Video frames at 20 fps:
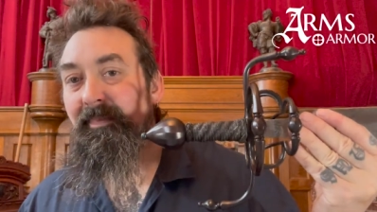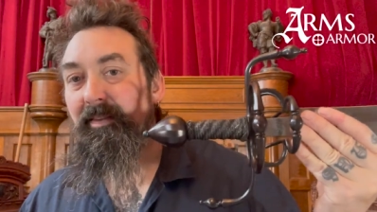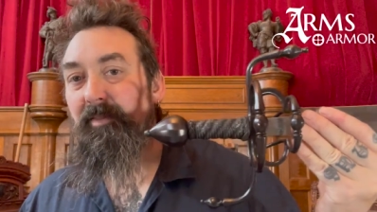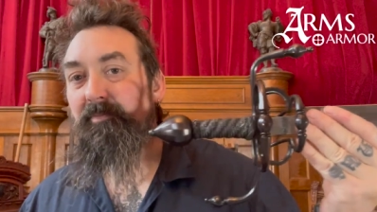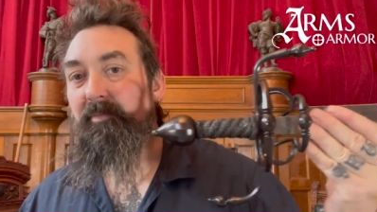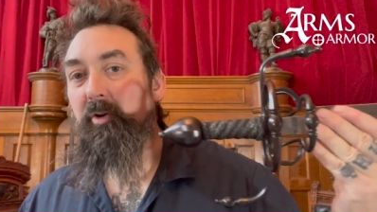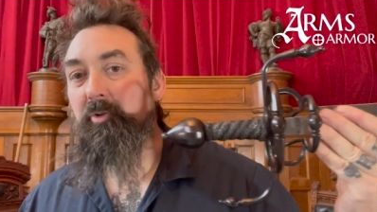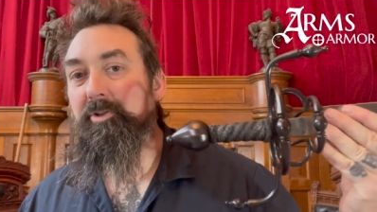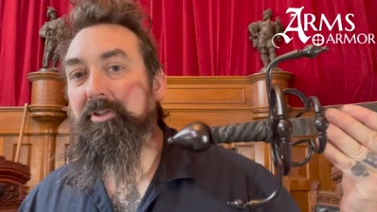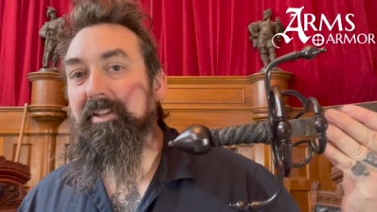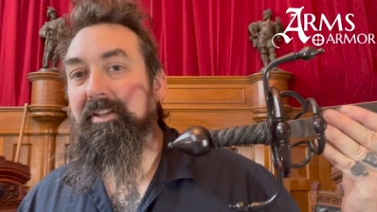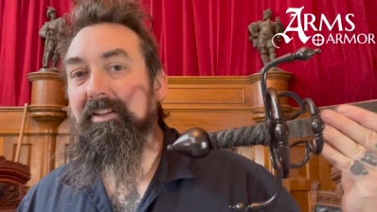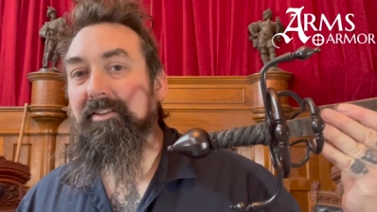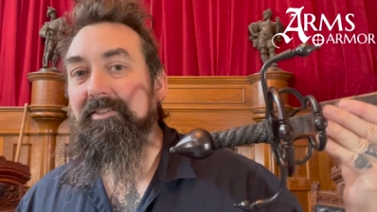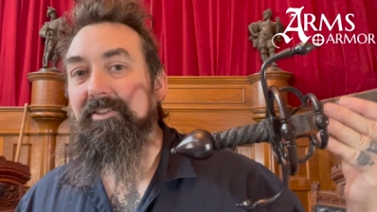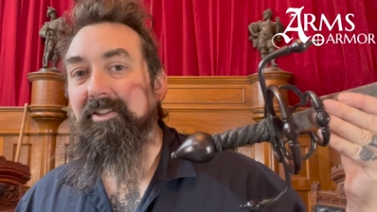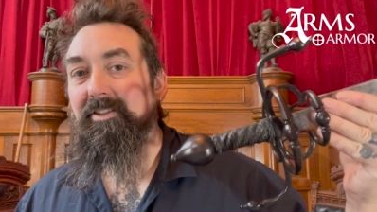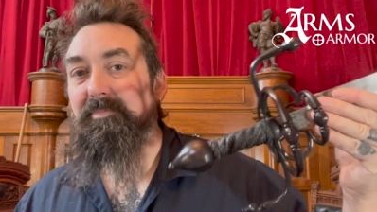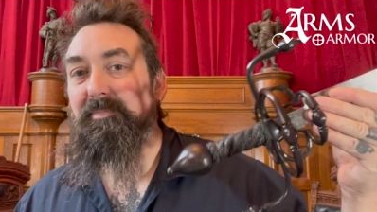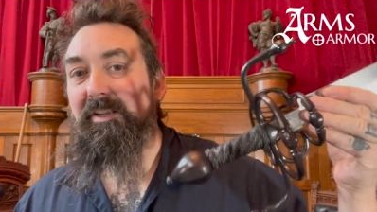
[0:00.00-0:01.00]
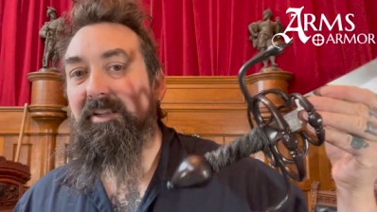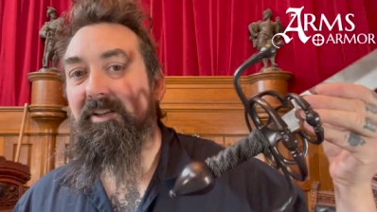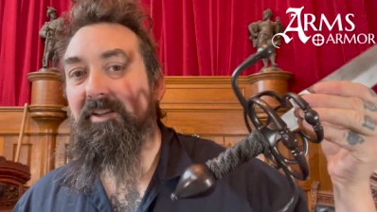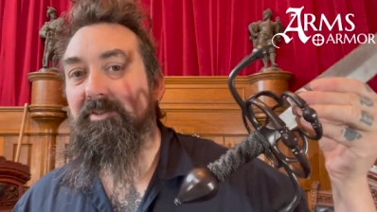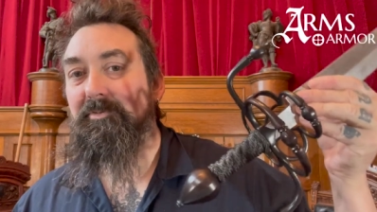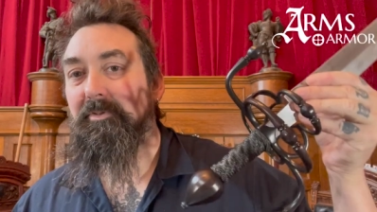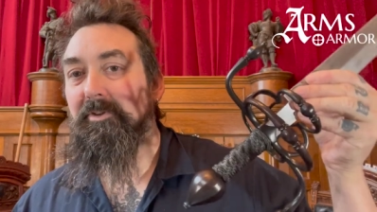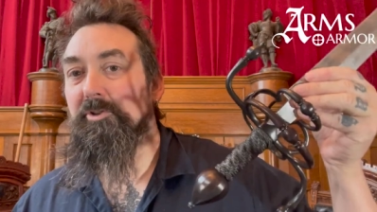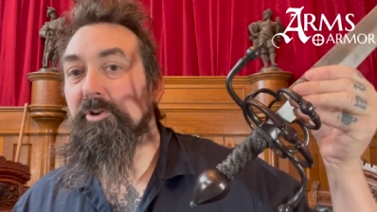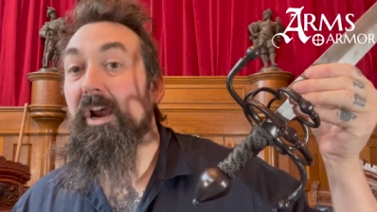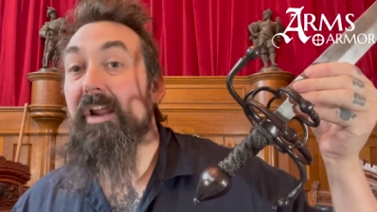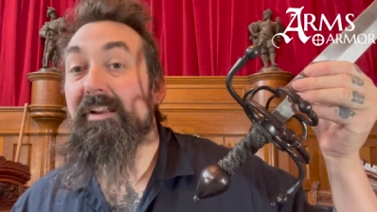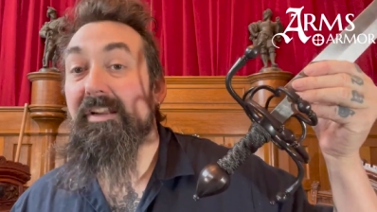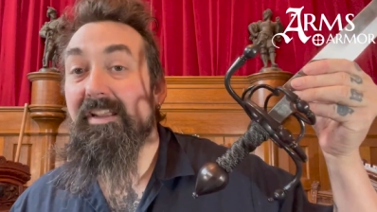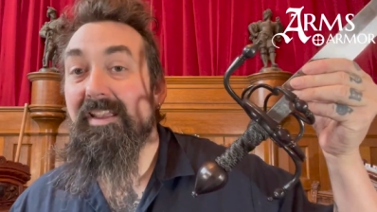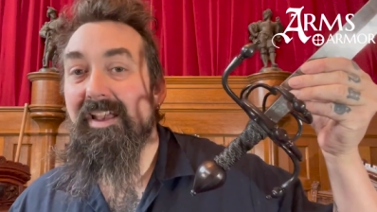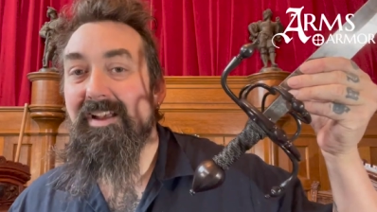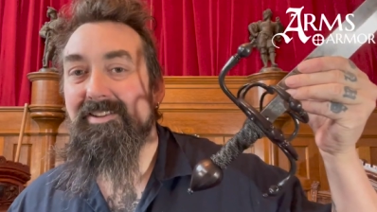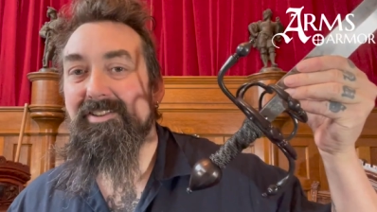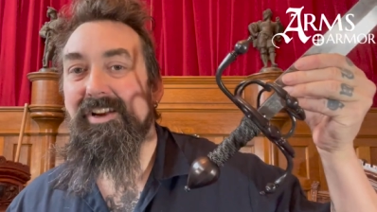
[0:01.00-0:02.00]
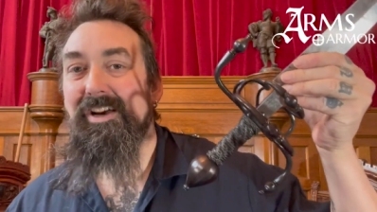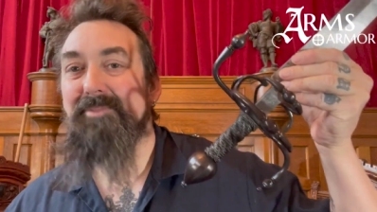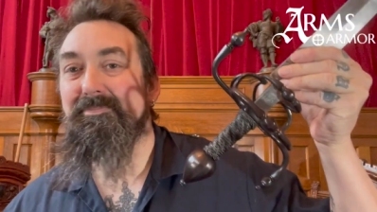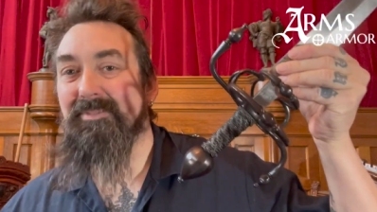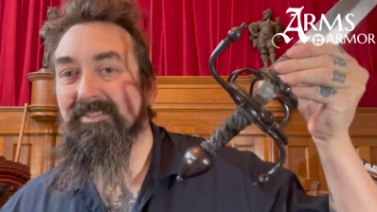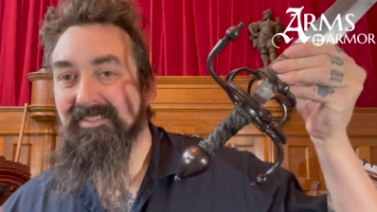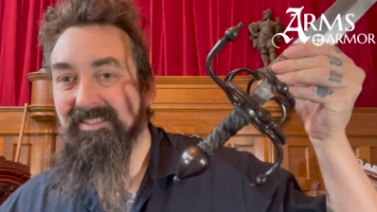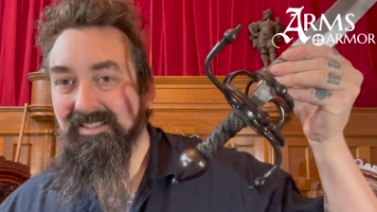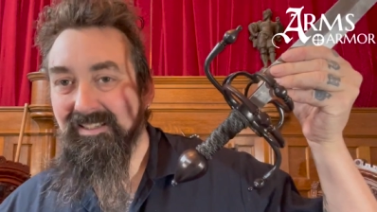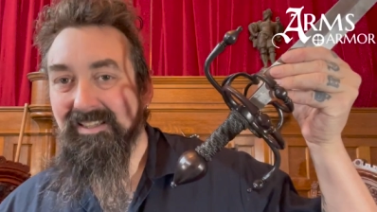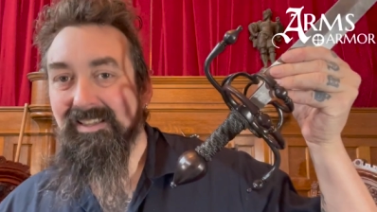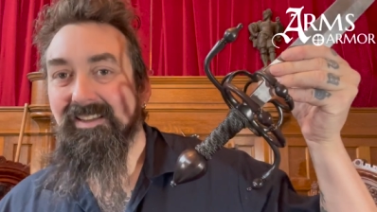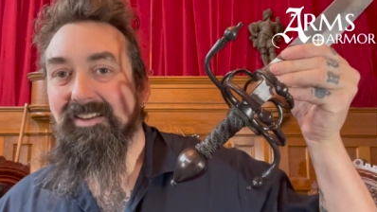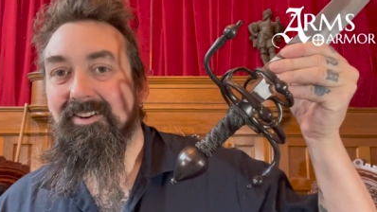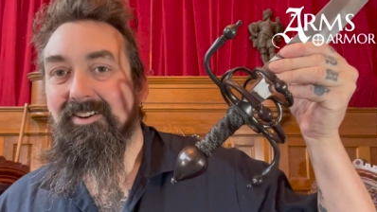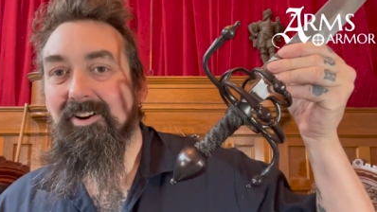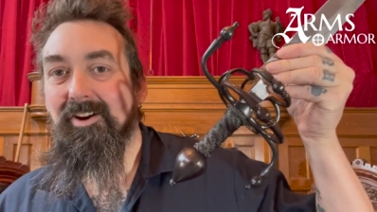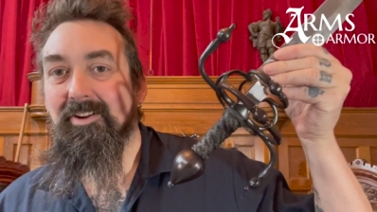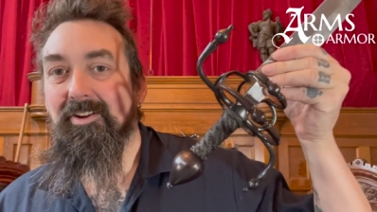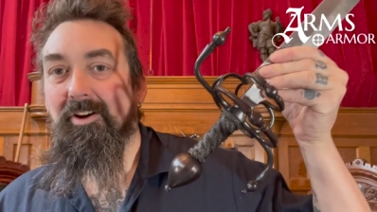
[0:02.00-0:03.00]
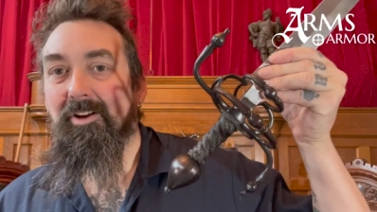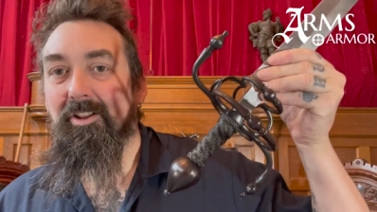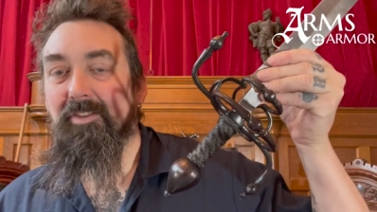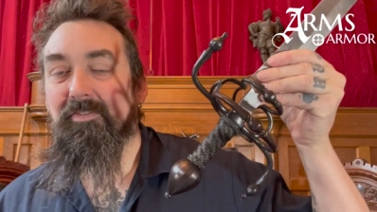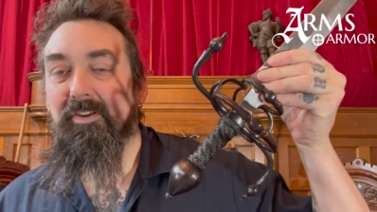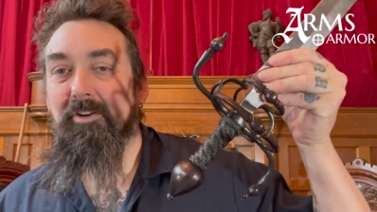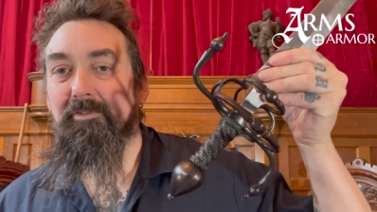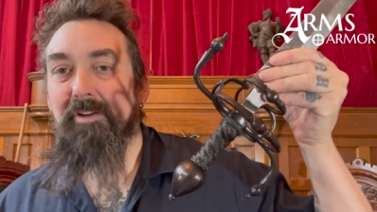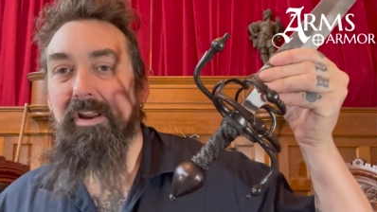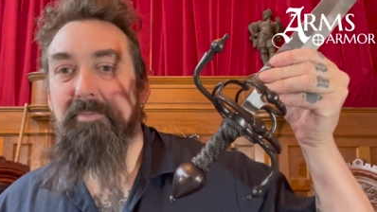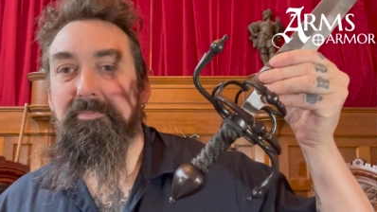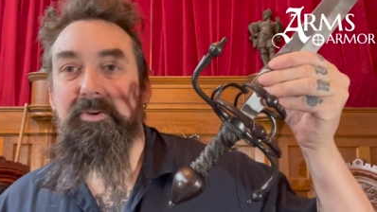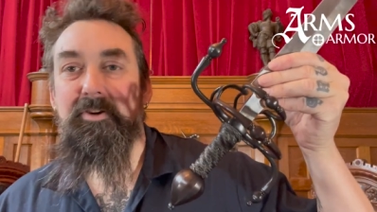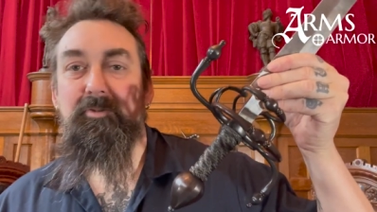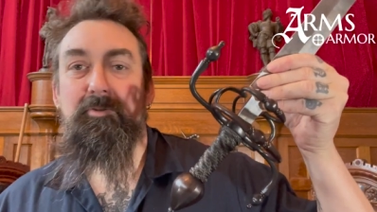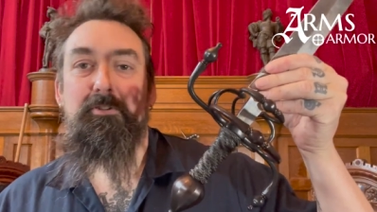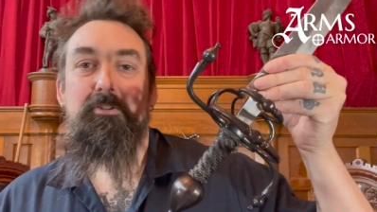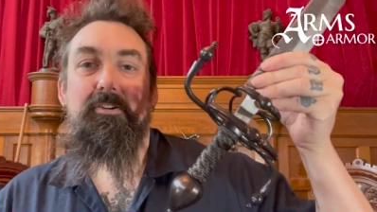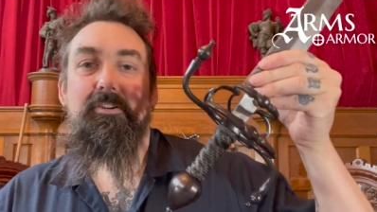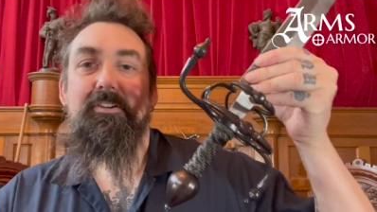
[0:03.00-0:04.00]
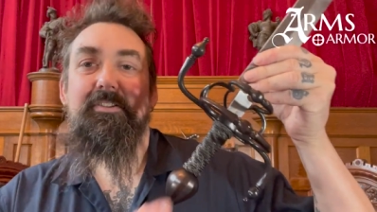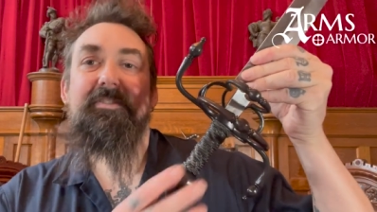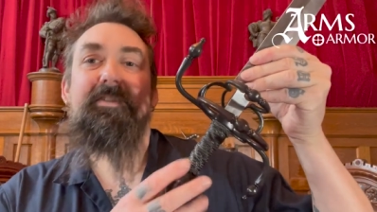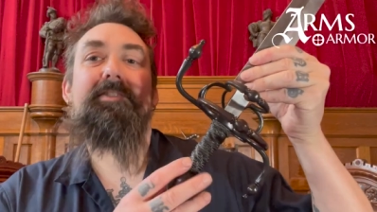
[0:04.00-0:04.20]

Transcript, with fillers: mostly just because we're trying to catch up on all of our rapier orders.